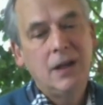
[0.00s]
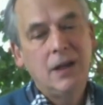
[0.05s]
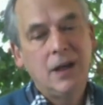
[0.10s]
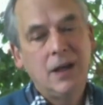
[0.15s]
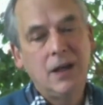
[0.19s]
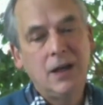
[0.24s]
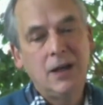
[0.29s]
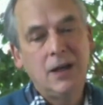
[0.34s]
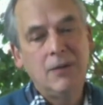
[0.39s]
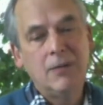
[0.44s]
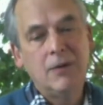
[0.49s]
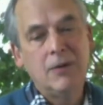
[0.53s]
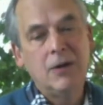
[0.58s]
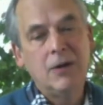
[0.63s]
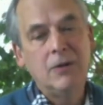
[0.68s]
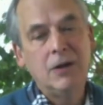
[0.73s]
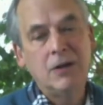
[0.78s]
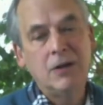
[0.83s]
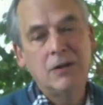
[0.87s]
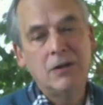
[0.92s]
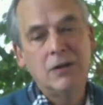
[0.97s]
Uh,
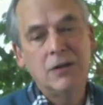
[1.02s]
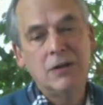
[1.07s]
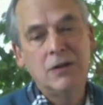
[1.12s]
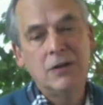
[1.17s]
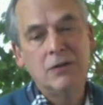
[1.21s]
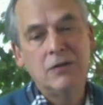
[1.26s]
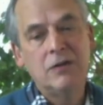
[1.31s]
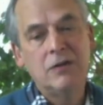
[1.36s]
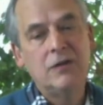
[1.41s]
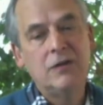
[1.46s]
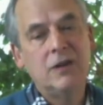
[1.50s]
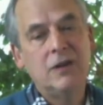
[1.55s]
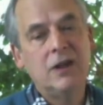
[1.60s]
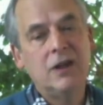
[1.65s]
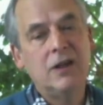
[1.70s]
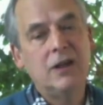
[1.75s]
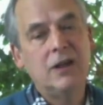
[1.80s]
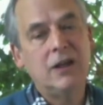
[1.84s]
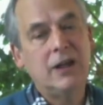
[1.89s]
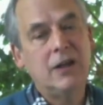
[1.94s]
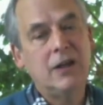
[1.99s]
among those
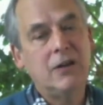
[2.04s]
uh,